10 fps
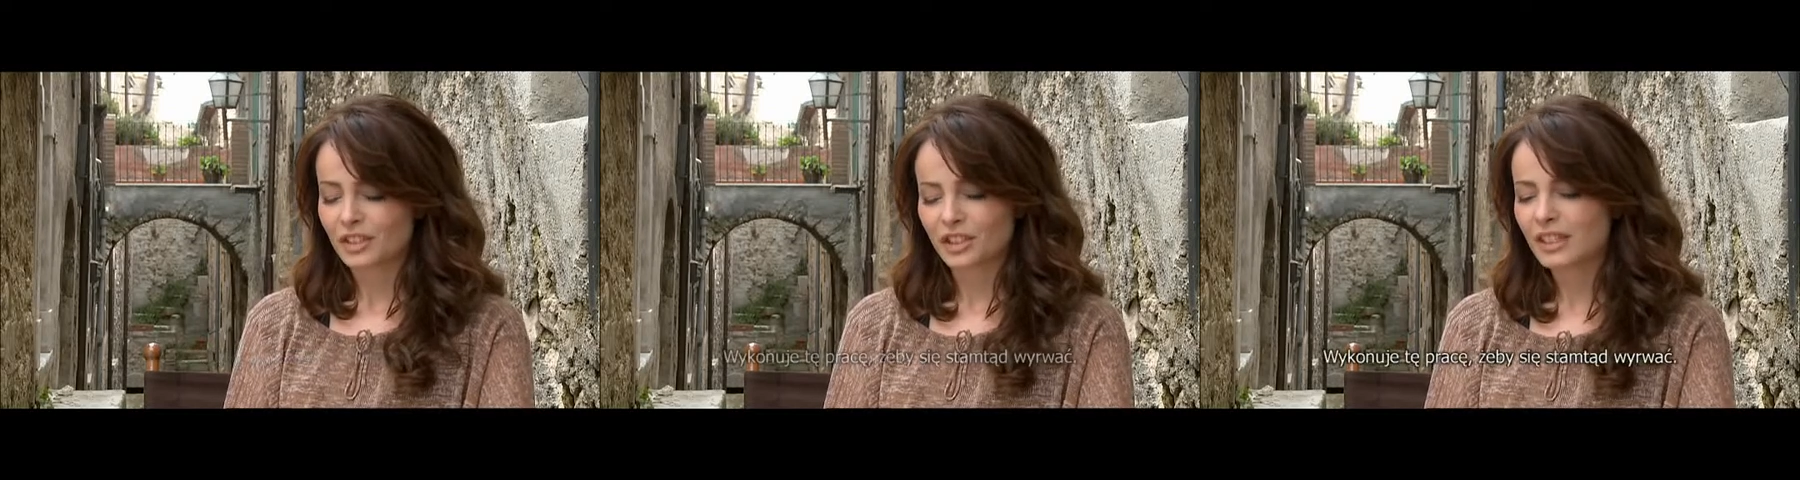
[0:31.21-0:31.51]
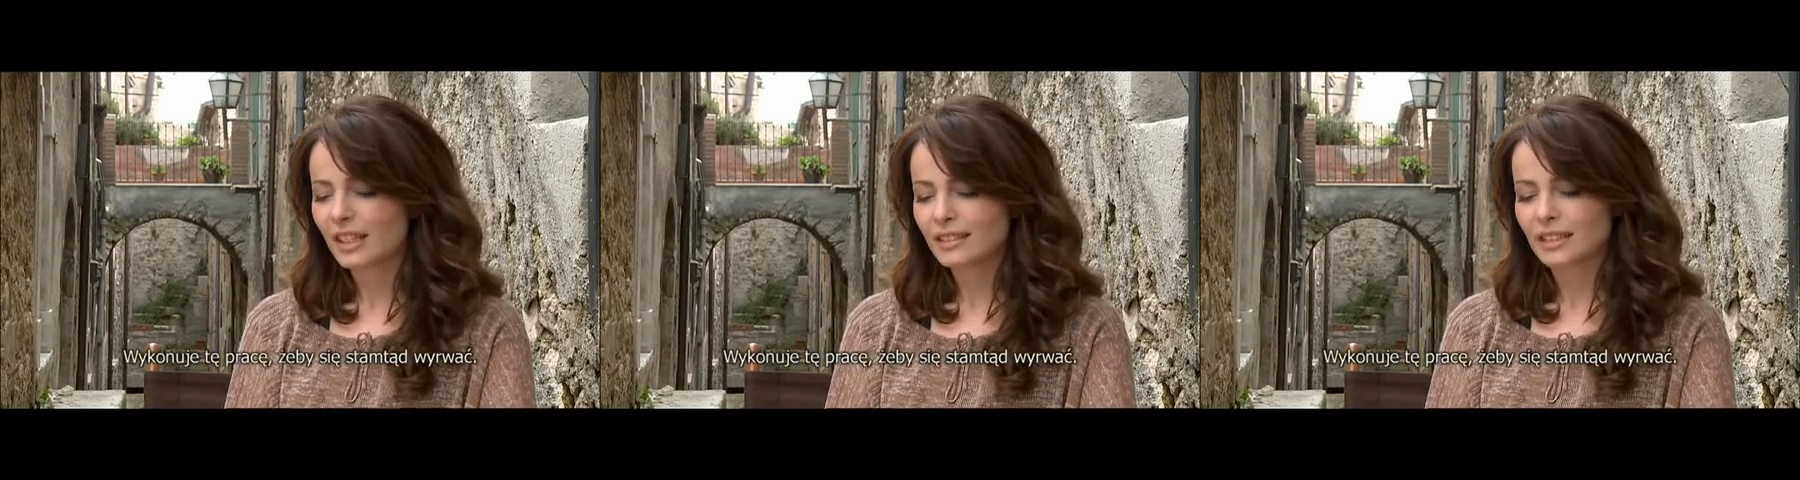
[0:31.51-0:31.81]

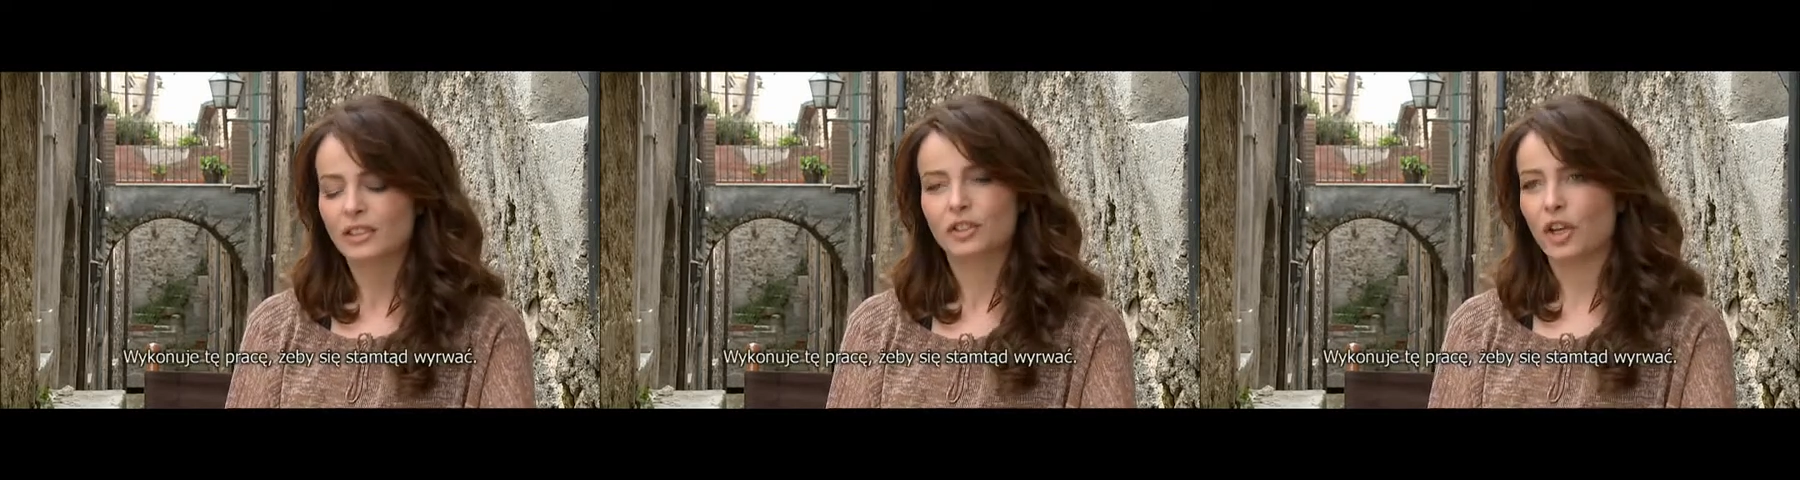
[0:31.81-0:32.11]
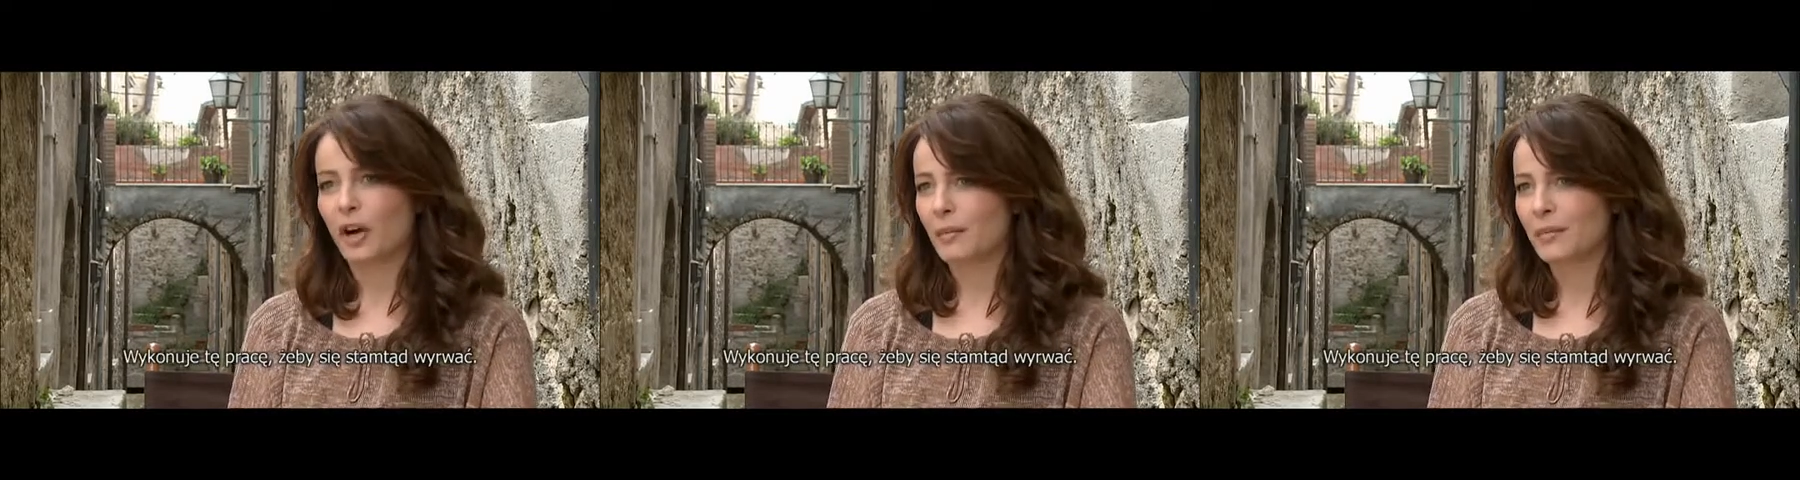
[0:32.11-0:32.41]
she does this
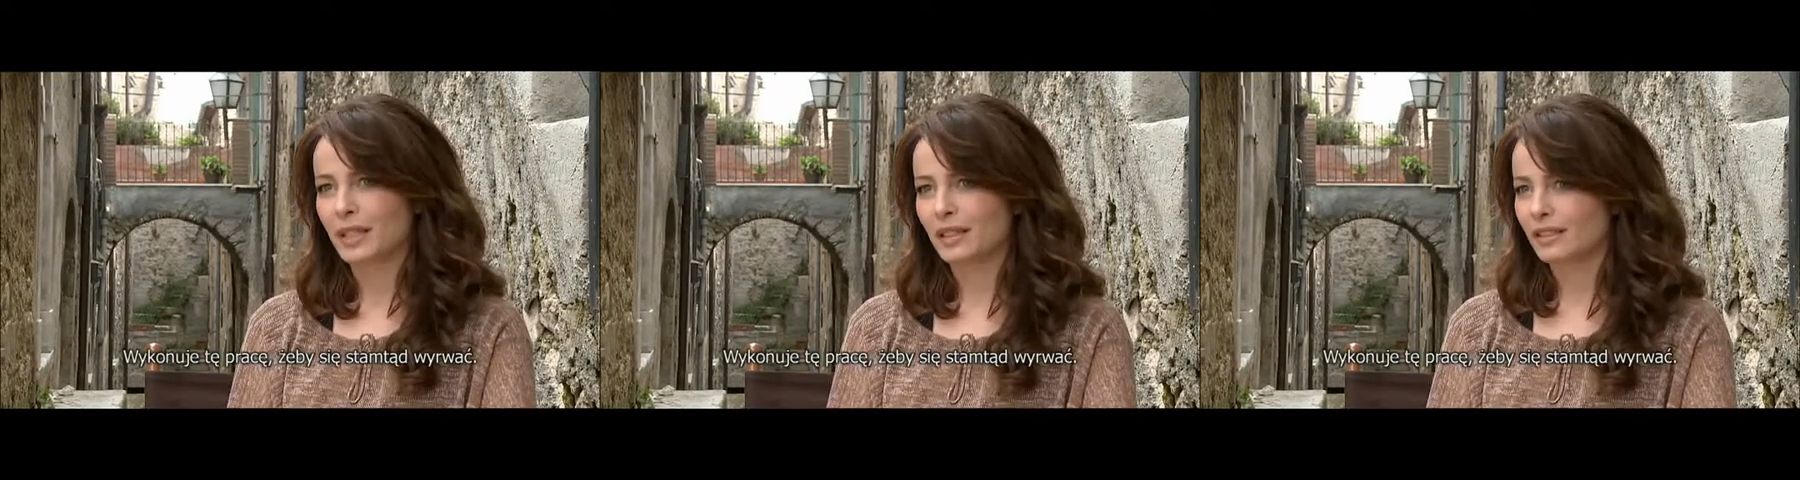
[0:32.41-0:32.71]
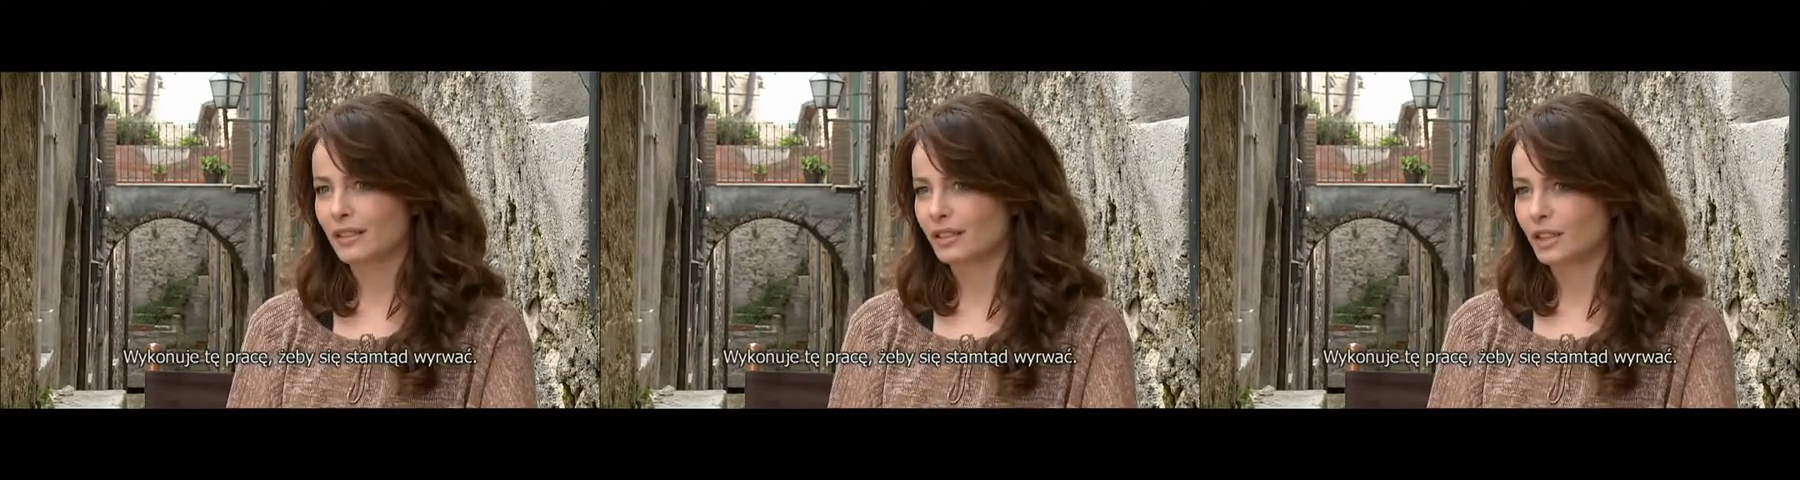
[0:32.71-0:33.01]
job
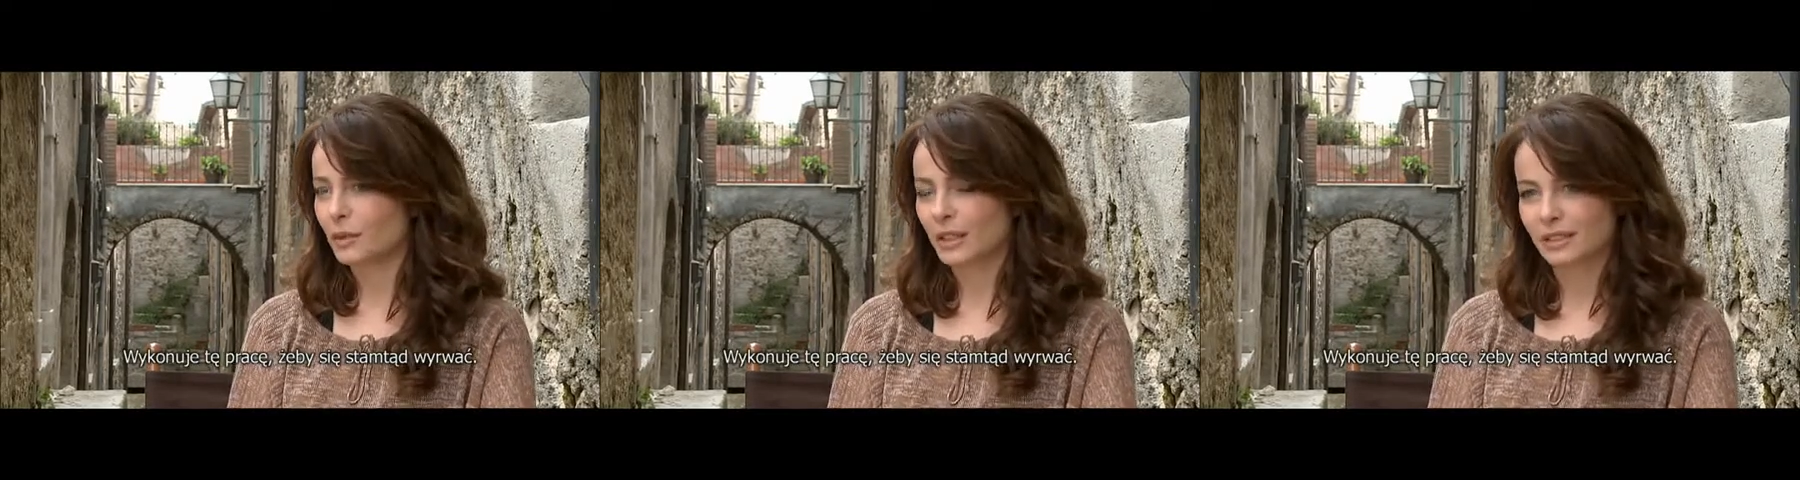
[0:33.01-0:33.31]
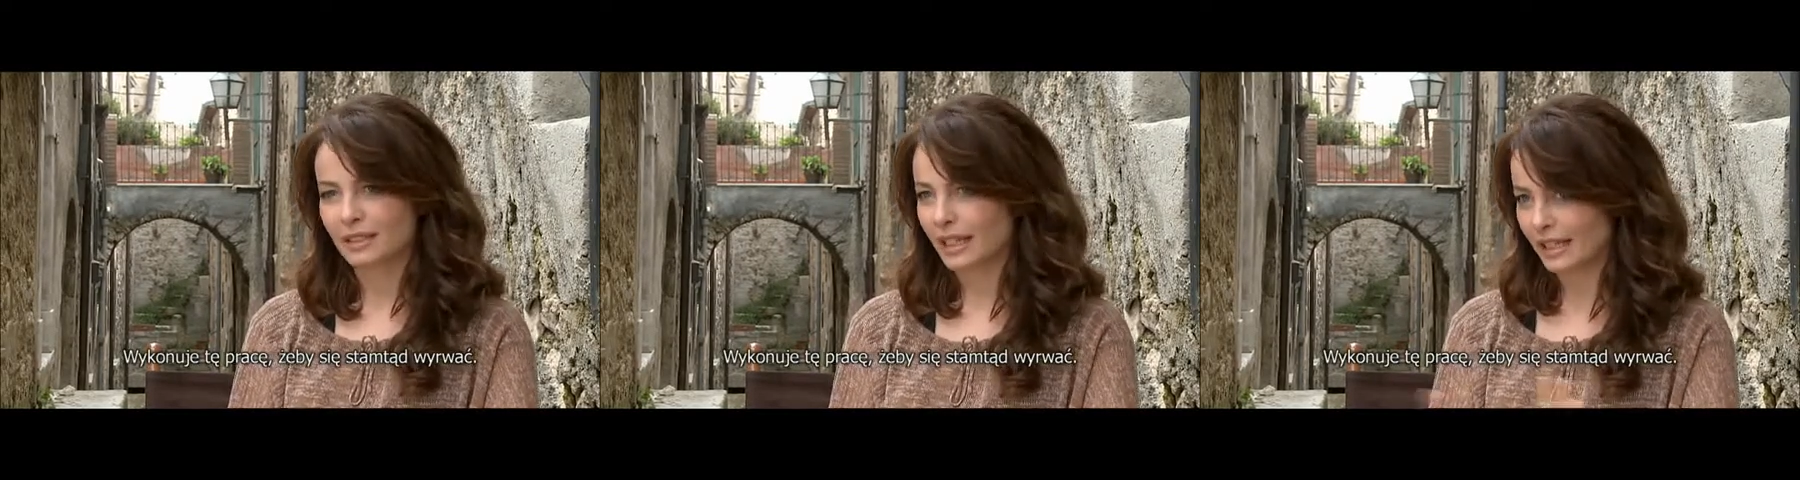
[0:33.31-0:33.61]
because she
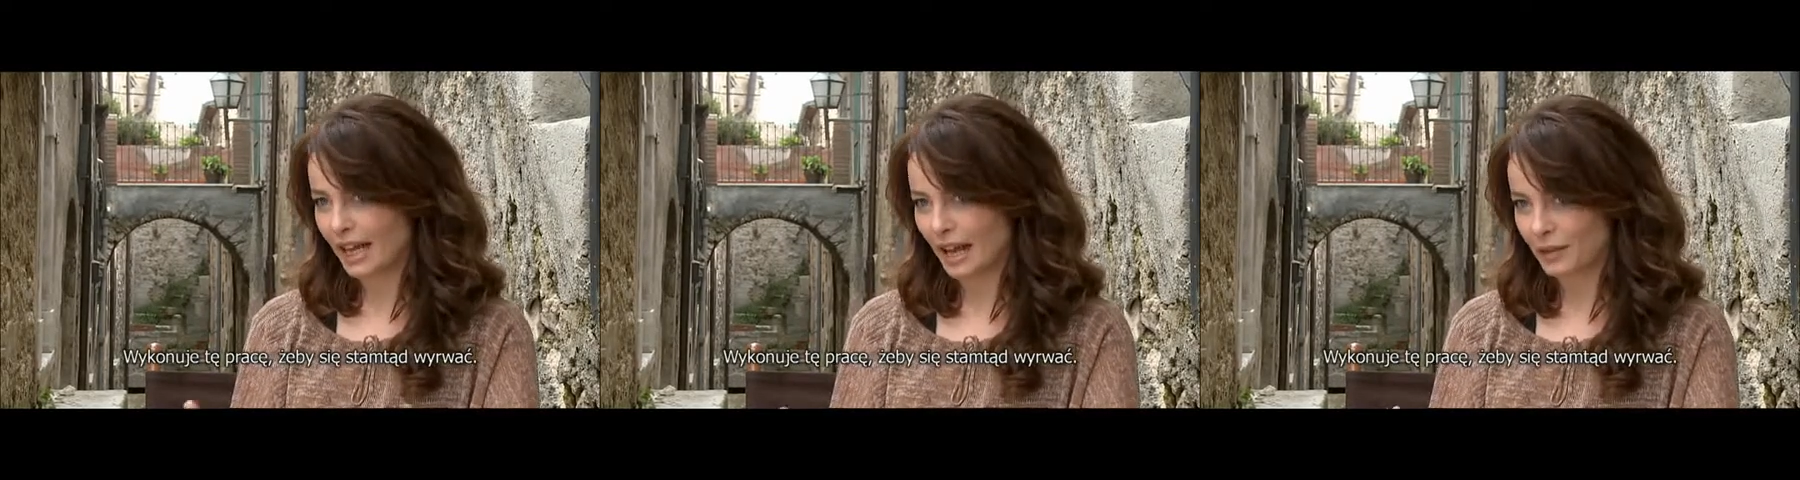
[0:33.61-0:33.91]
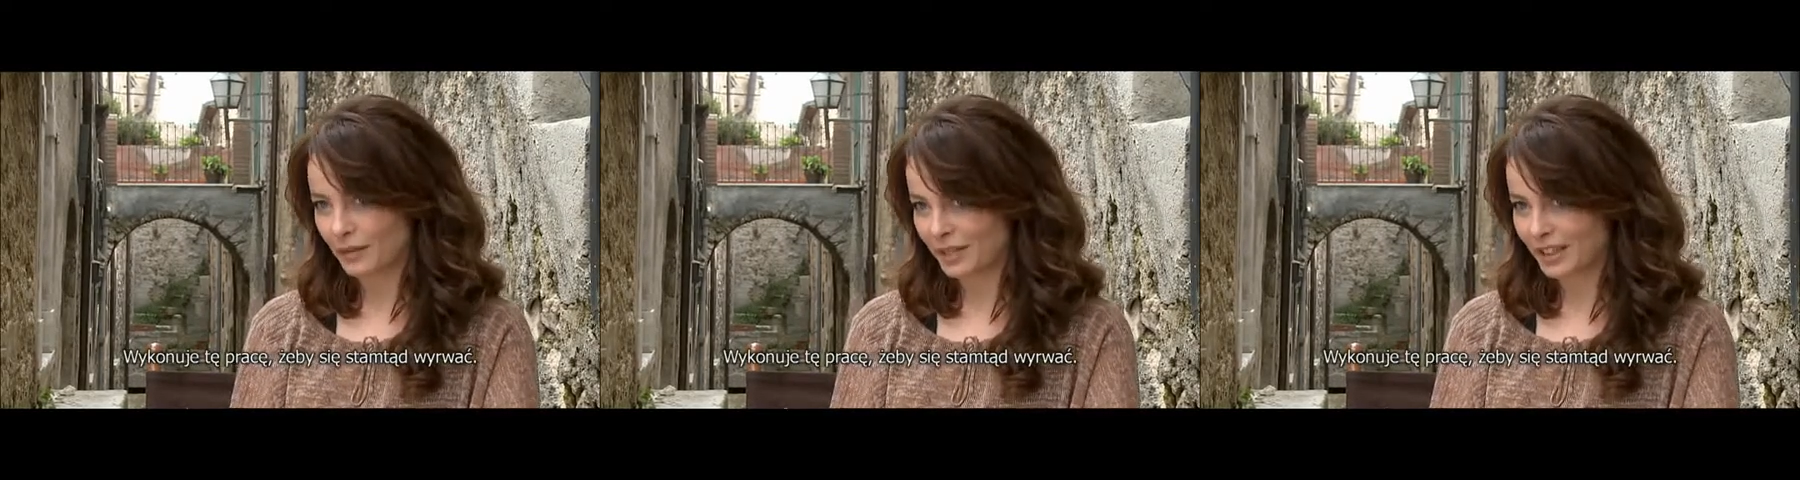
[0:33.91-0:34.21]
wants to get
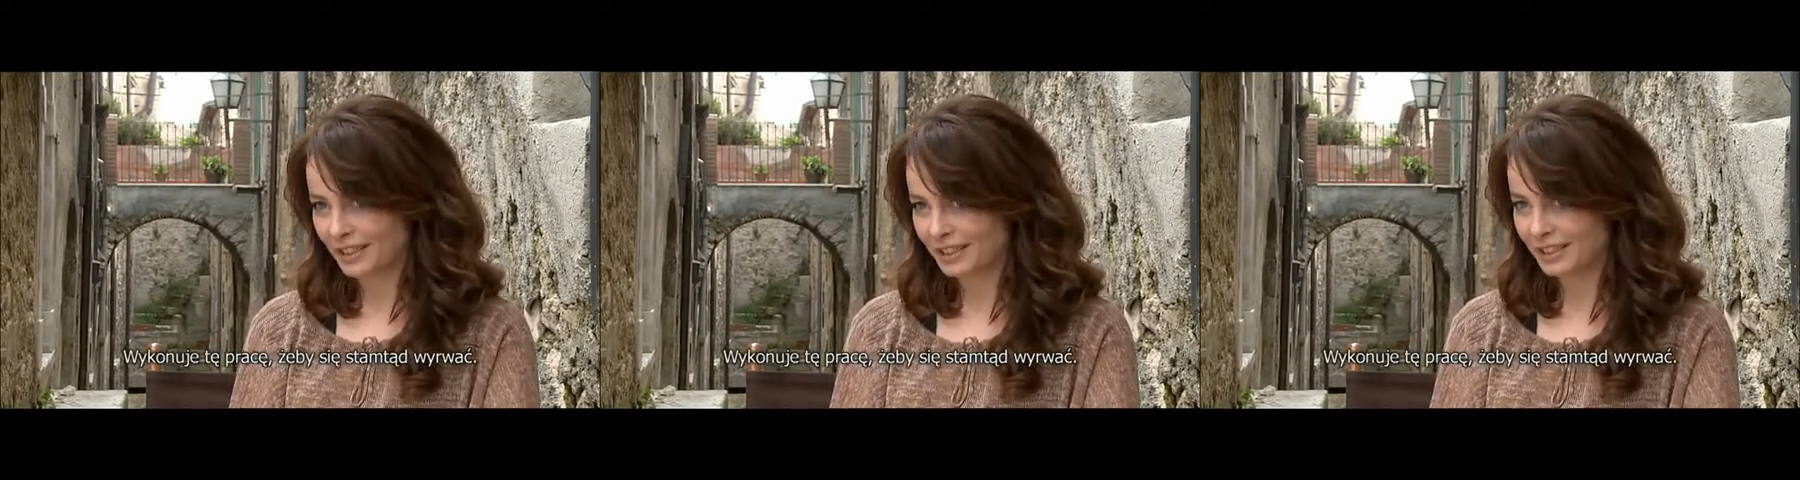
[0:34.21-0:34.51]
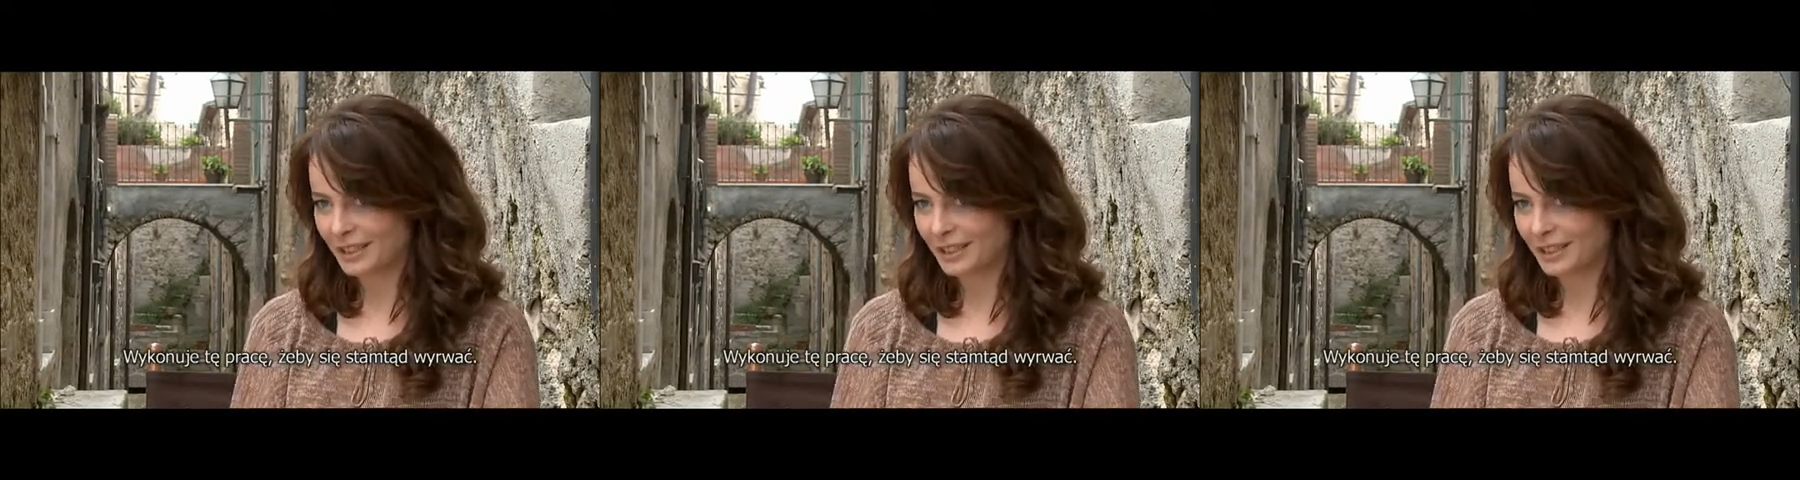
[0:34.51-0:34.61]
out of there.